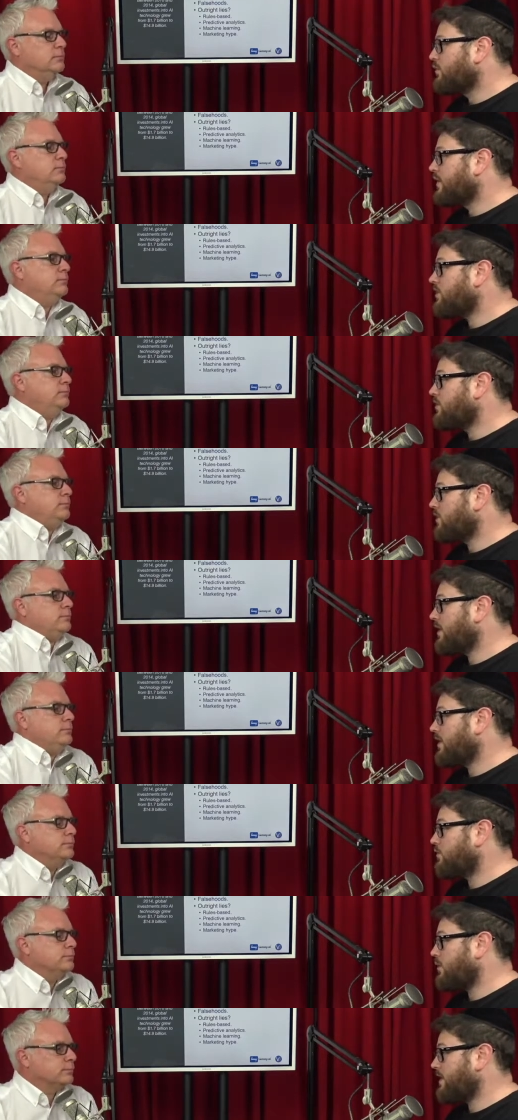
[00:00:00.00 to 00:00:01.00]
Speaker 1: really good
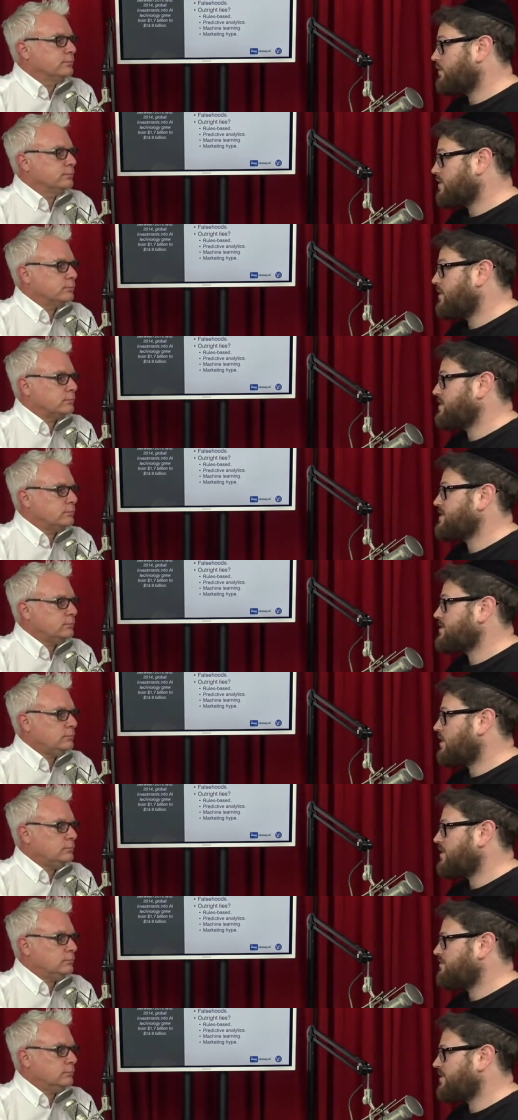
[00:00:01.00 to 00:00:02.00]
at writing responses to
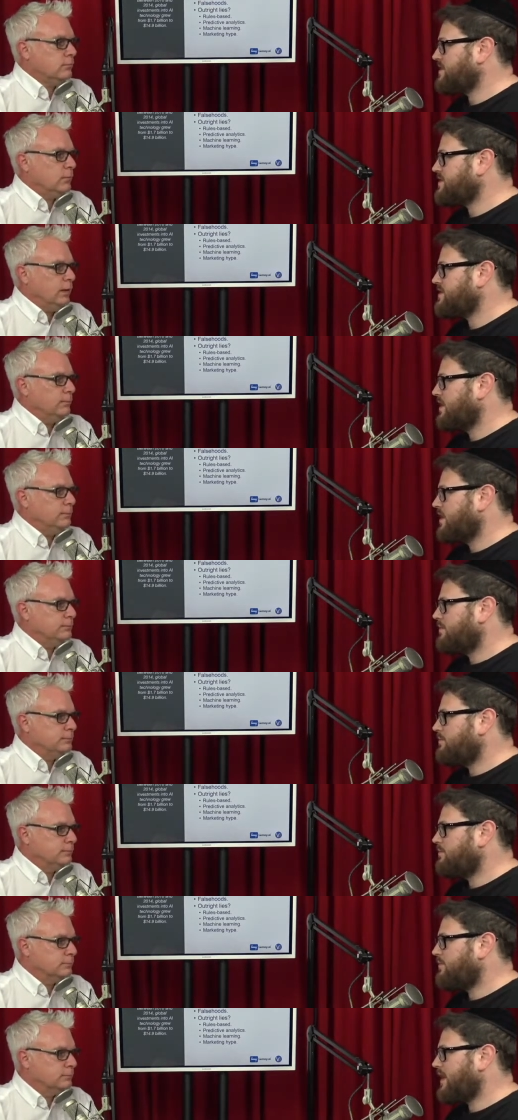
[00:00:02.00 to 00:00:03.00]
R F Ps, yep.
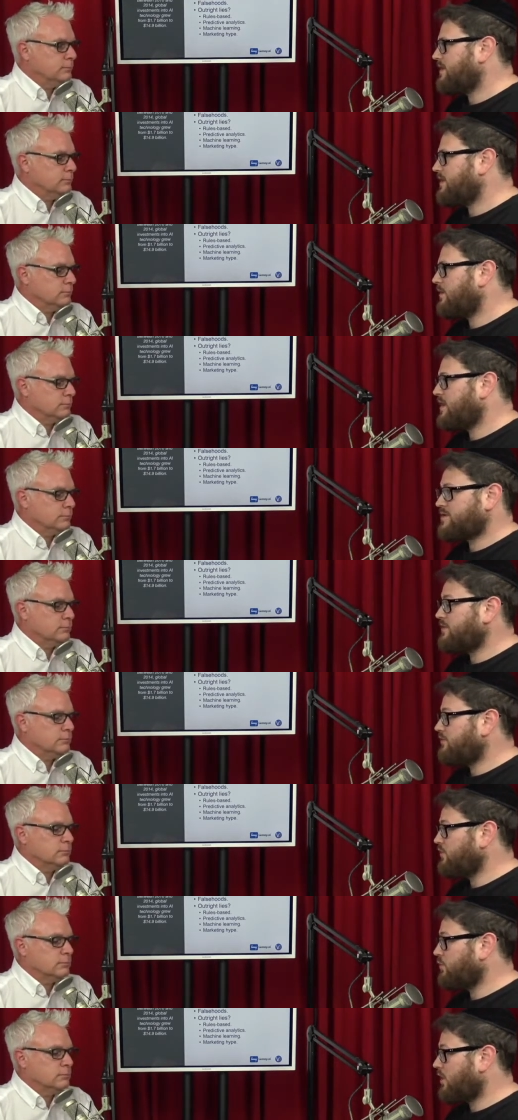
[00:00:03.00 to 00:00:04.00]
but they don't actually
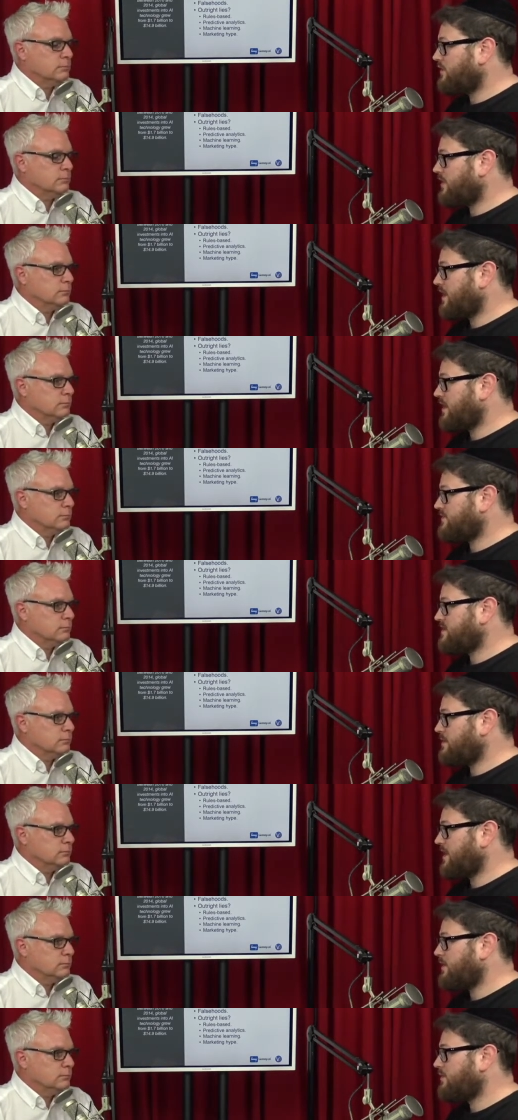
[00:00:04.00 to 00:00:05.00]
do work. They kind of
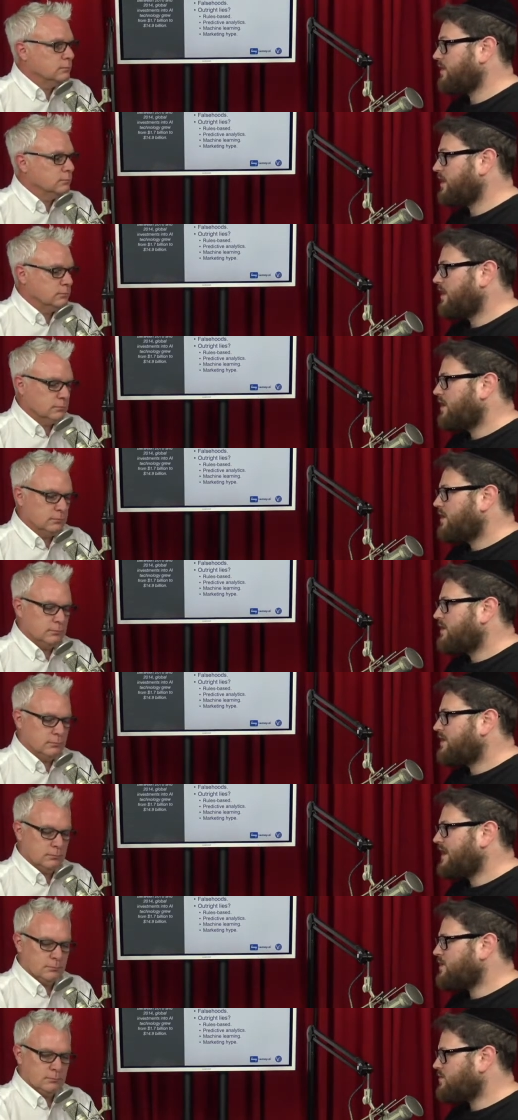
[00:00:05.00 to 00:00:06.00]
sub it out.
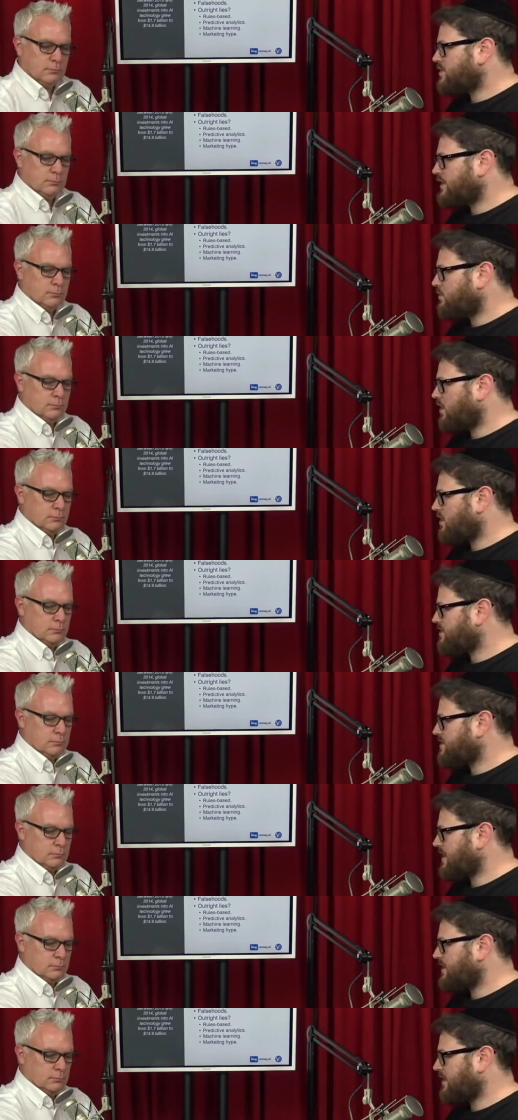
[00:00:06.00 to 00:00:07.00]
That usually
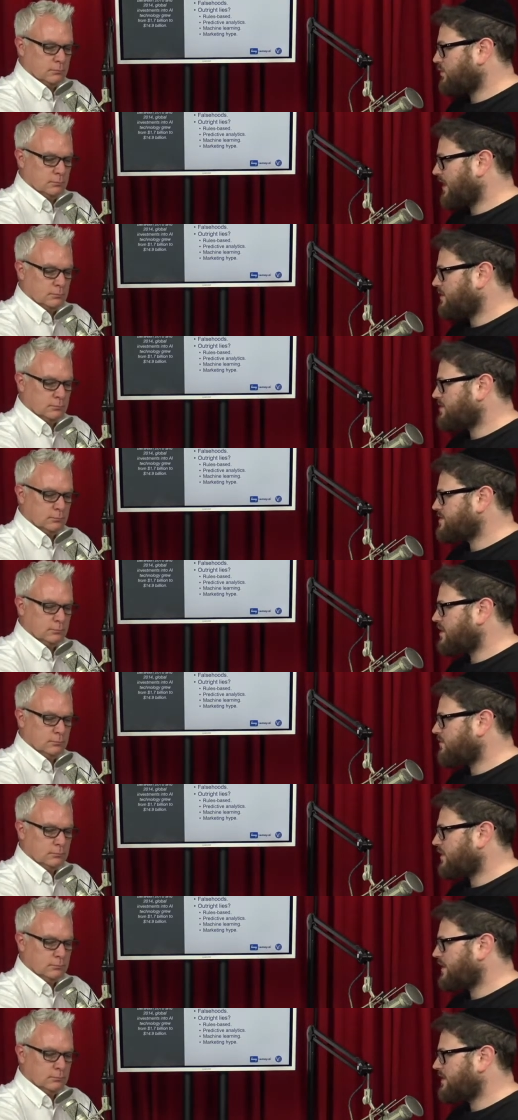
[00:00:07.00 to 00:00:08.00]
works in like regular
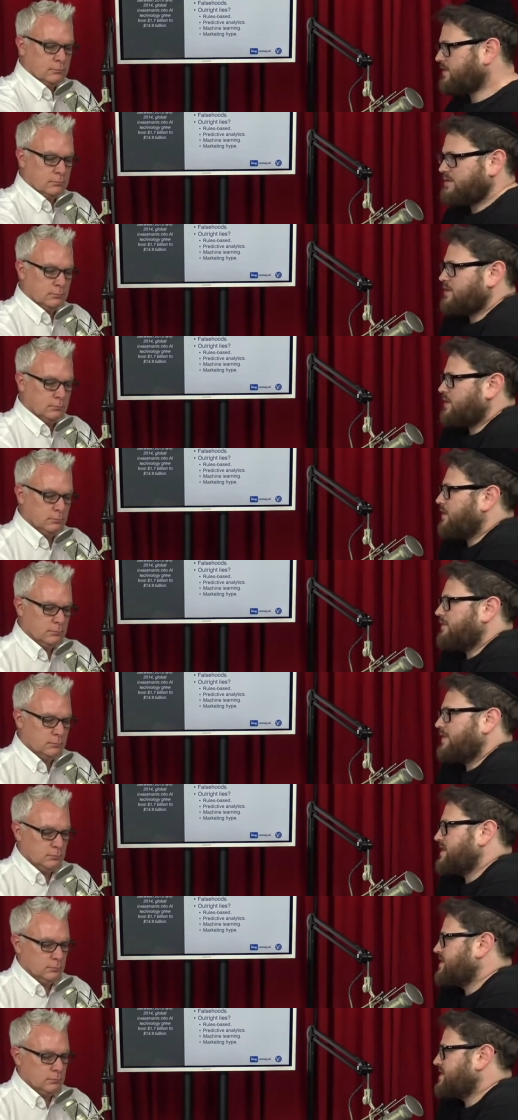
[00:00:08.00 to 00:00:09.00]
software, like user
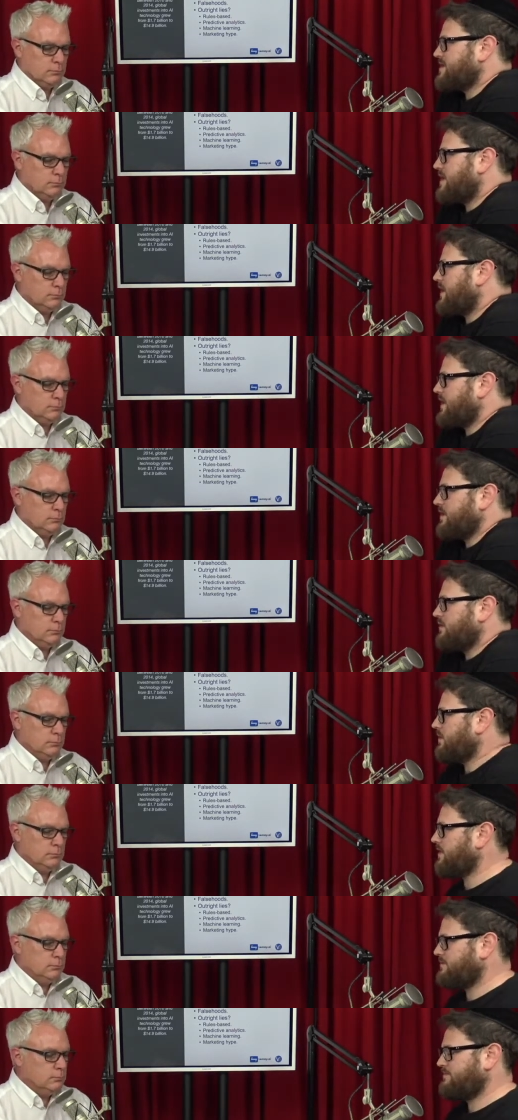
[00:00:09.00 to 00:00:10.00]
interface design or
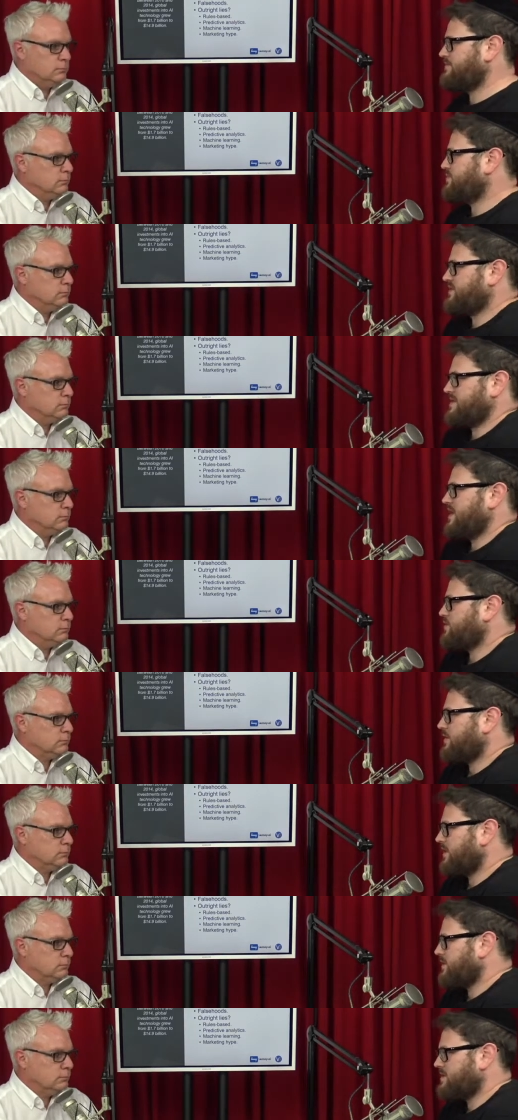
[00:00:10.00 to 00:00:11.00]
like
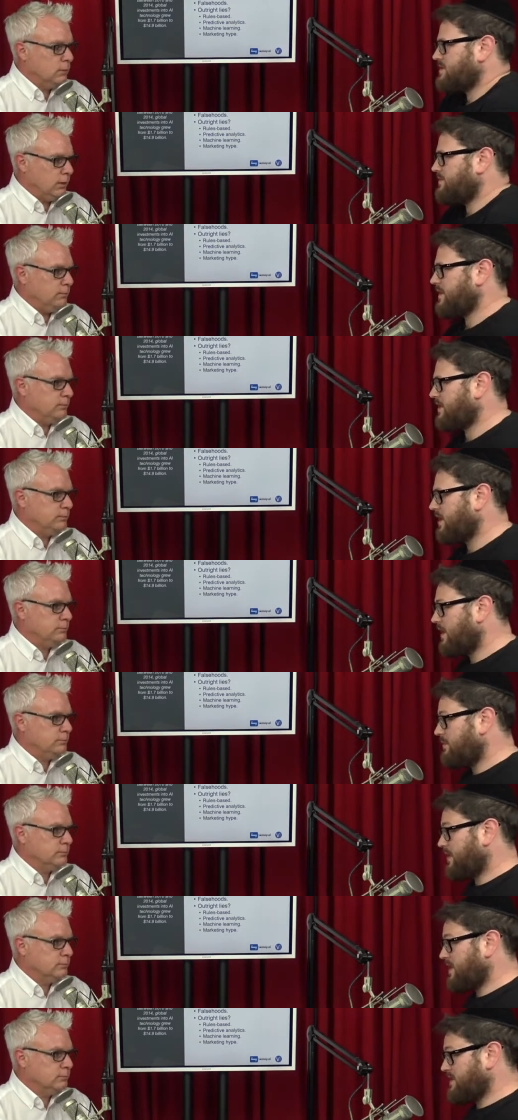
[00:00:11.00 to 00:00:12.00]
scheduling something, yep.
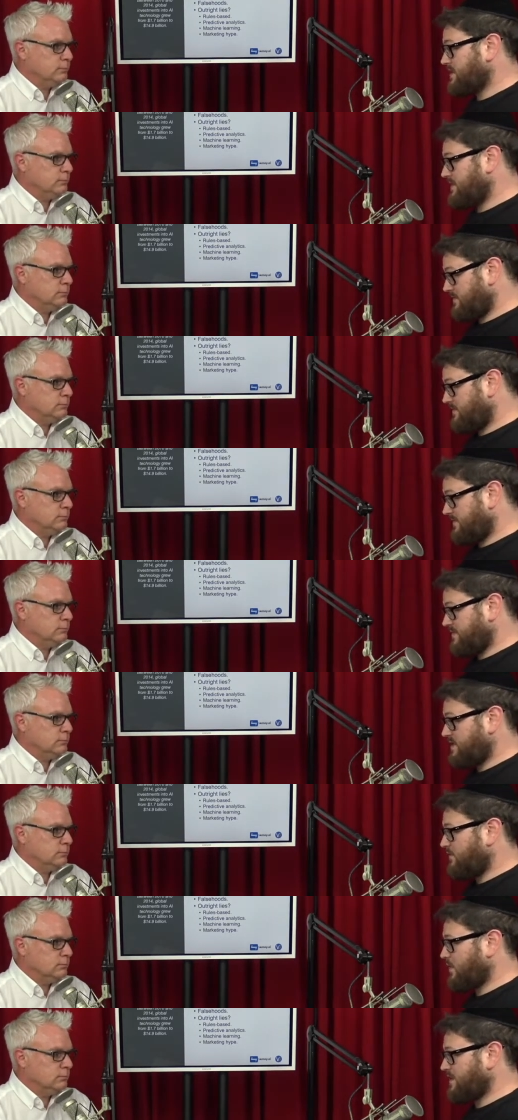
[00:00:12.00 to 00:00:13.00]
because it's
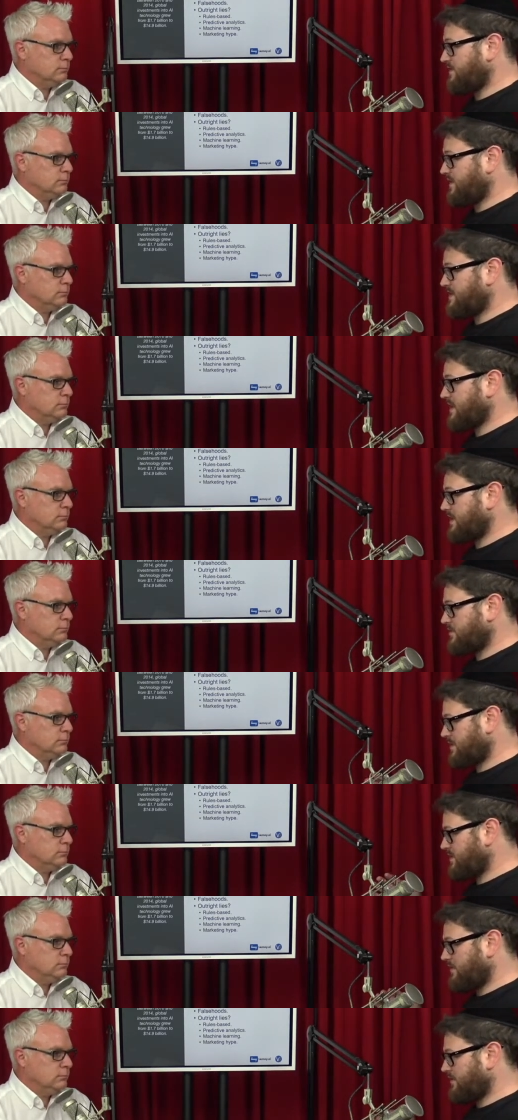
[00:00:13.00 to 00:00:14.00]
software. It's a fixed thing. You
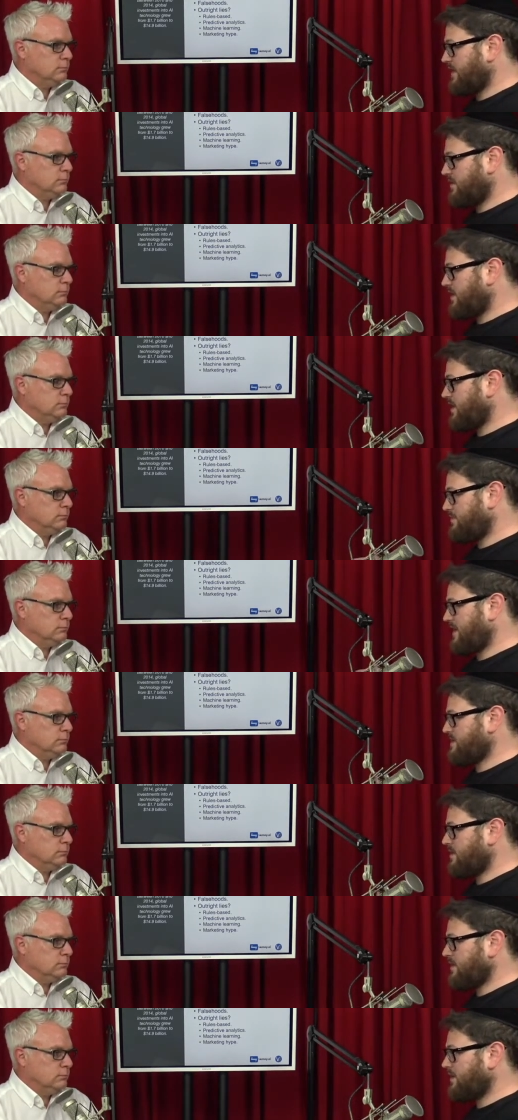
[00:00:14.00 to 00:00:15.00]
just, you know, take your cut,
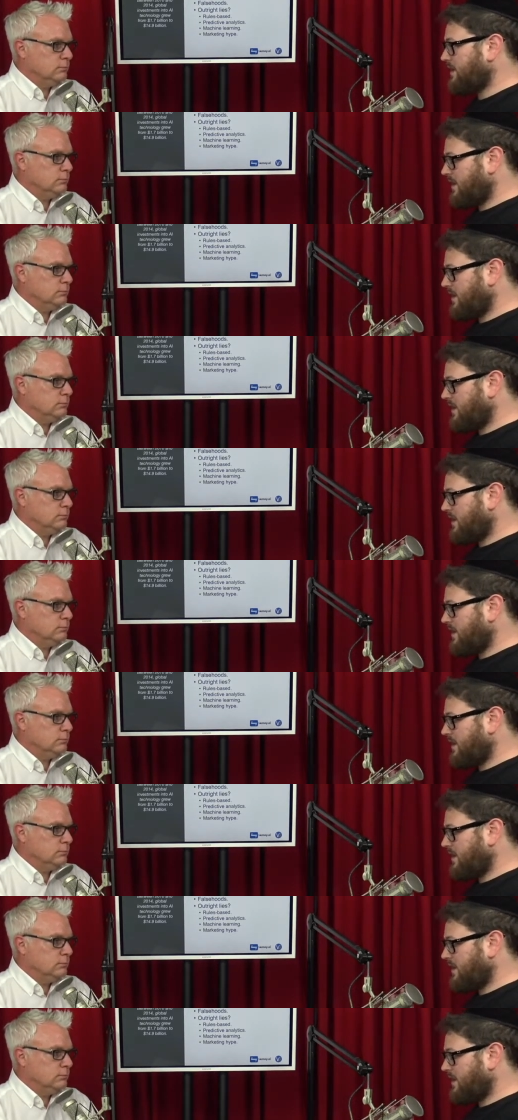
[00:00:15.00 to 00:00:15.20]
pass it on.